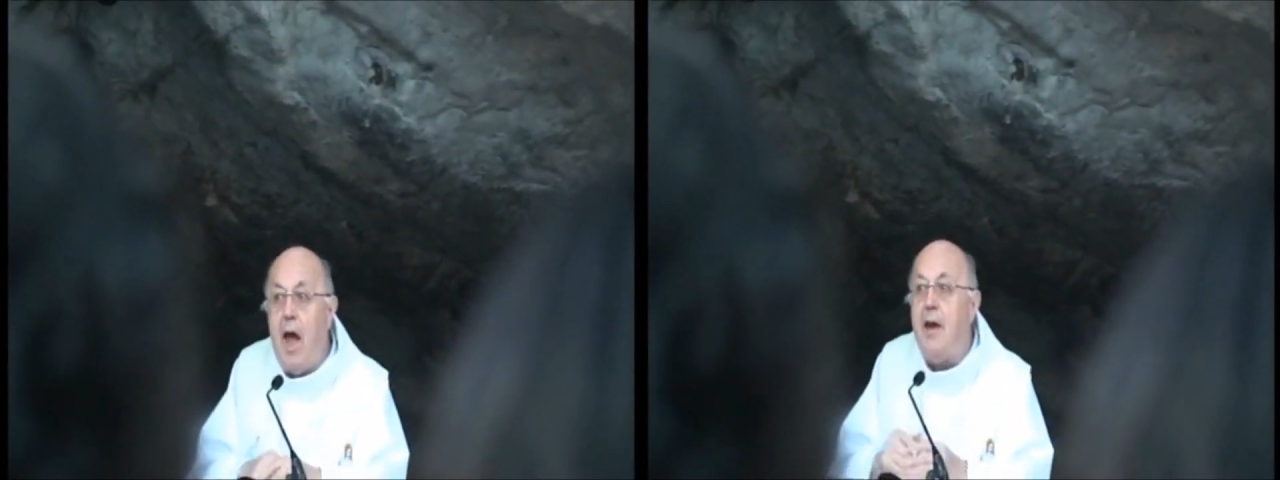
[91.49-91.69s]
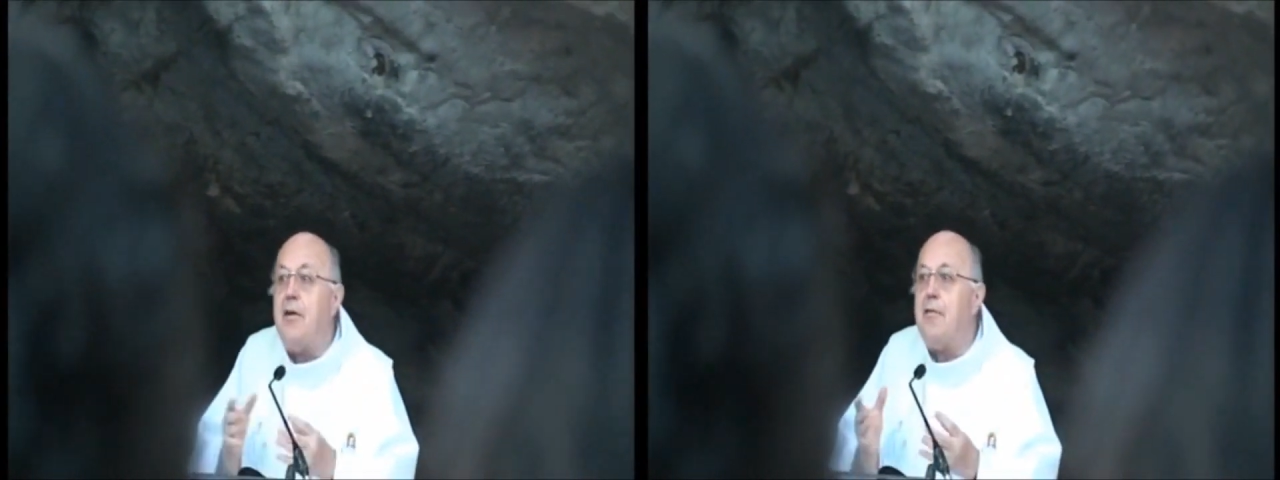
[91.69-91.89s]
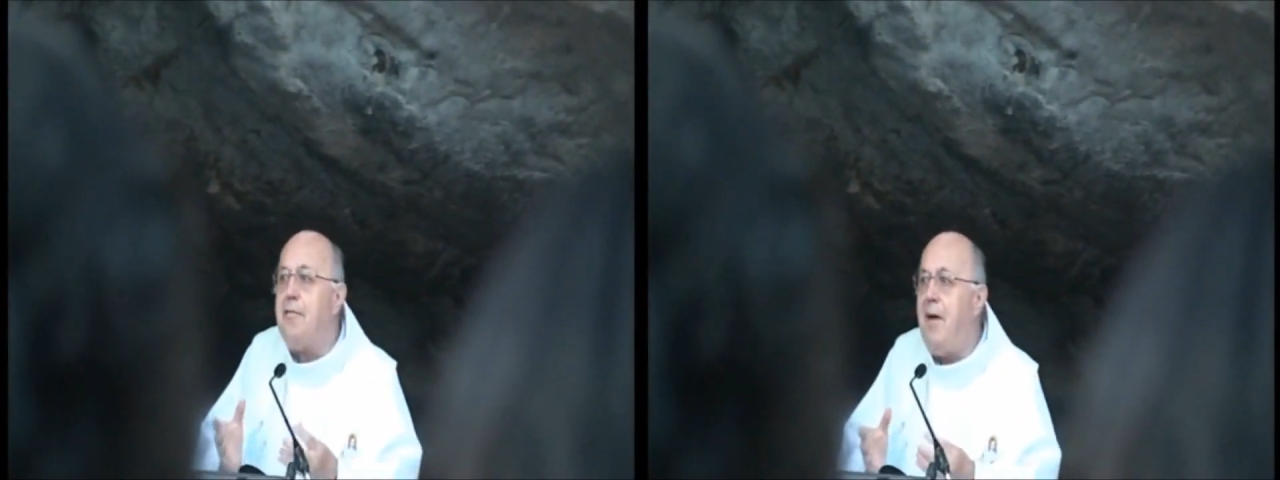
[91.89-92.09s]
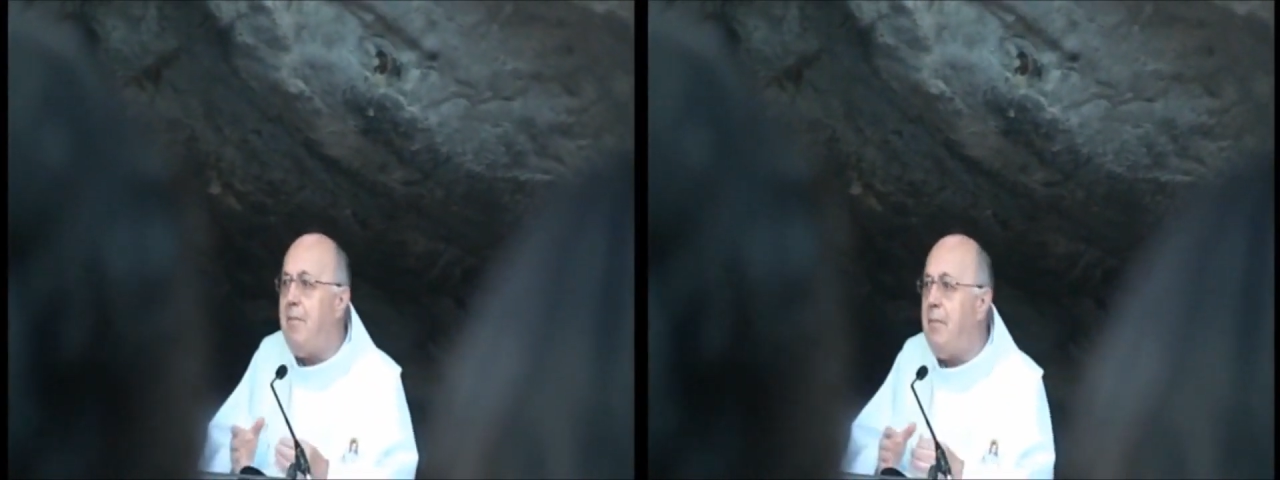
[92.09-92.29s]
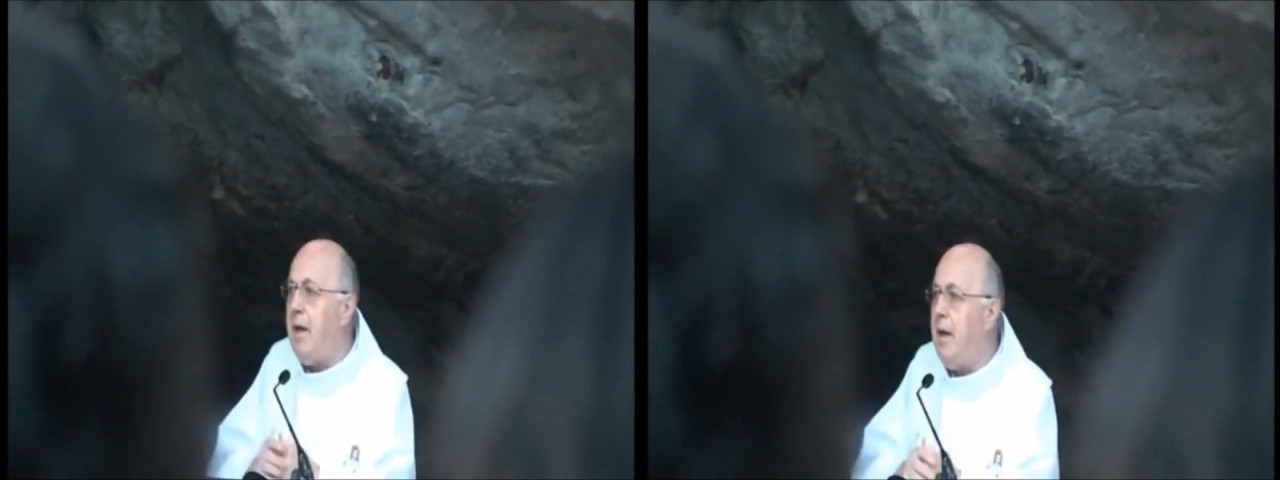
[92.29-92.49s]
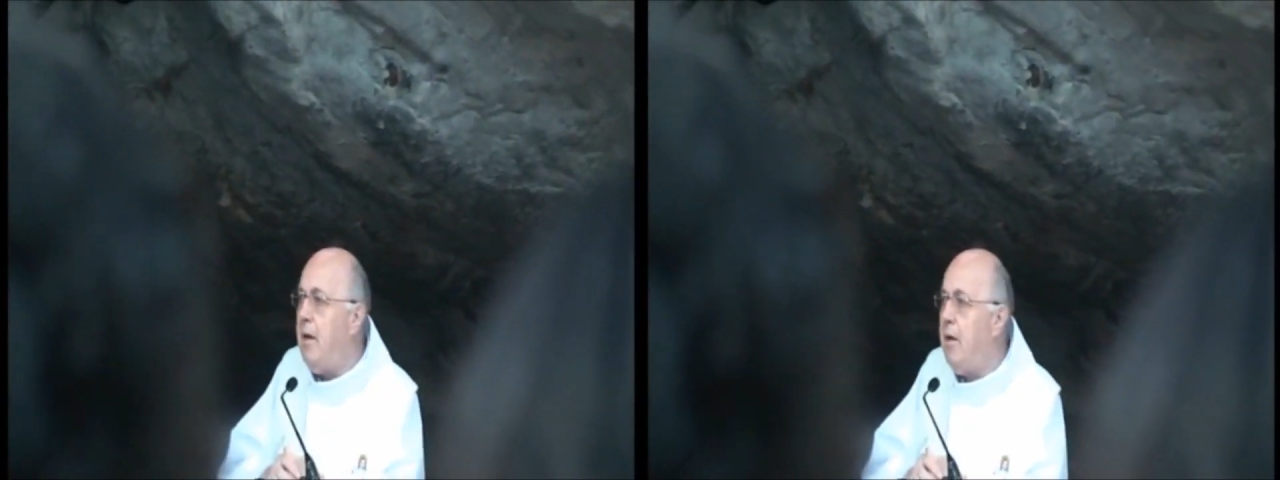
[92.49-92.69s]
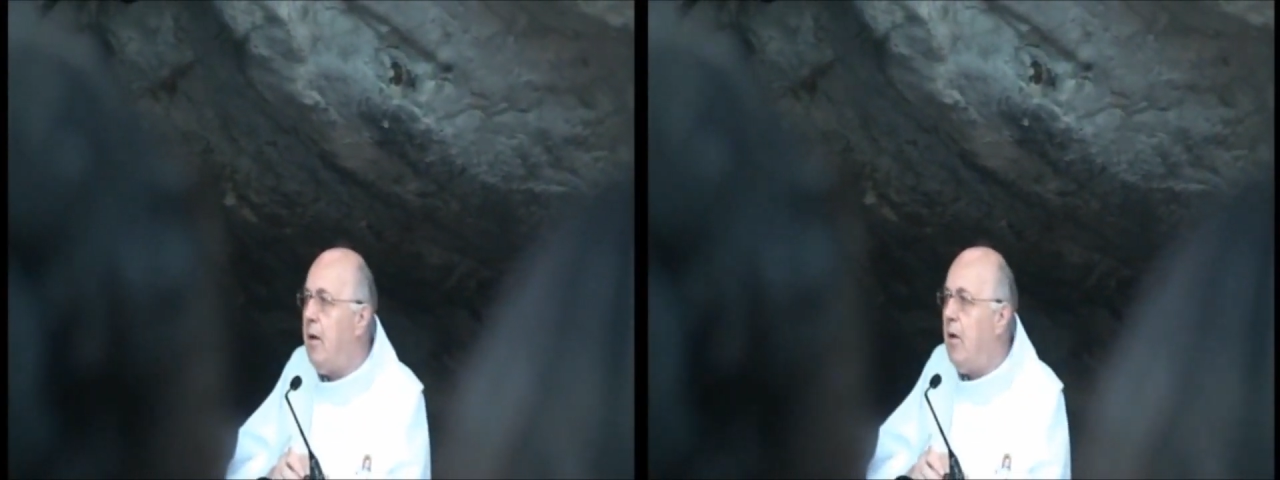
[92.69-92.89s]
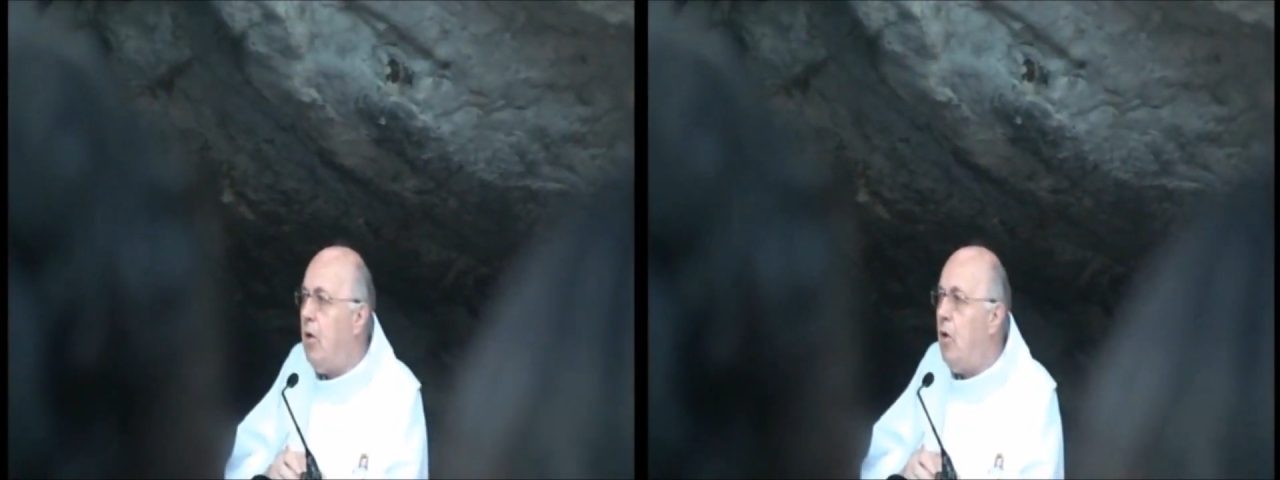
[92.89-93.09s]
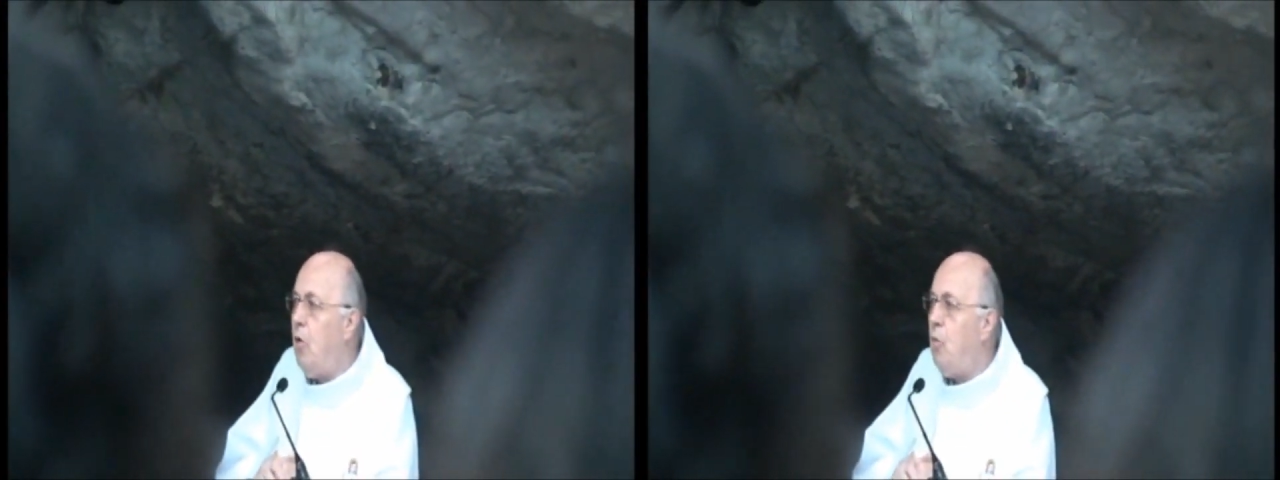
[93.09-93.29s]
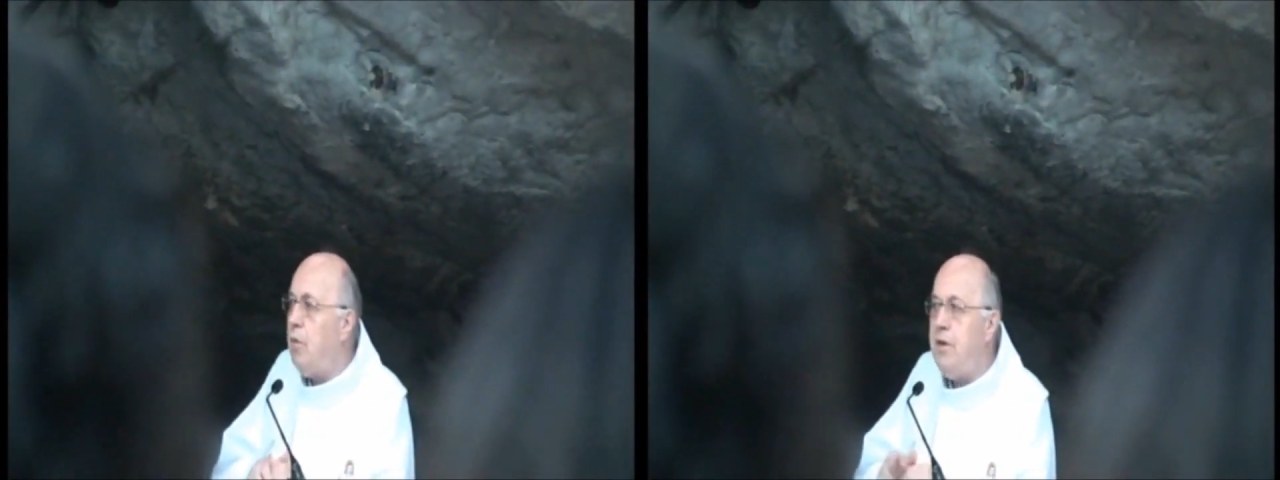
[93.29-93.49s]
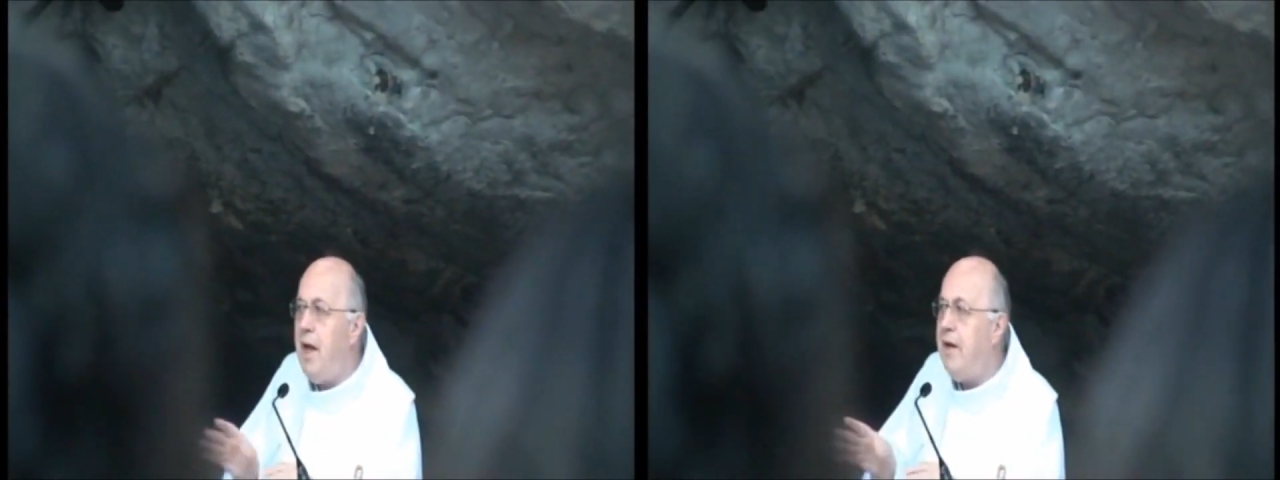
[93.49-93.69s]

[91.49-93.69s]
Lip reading: and her family would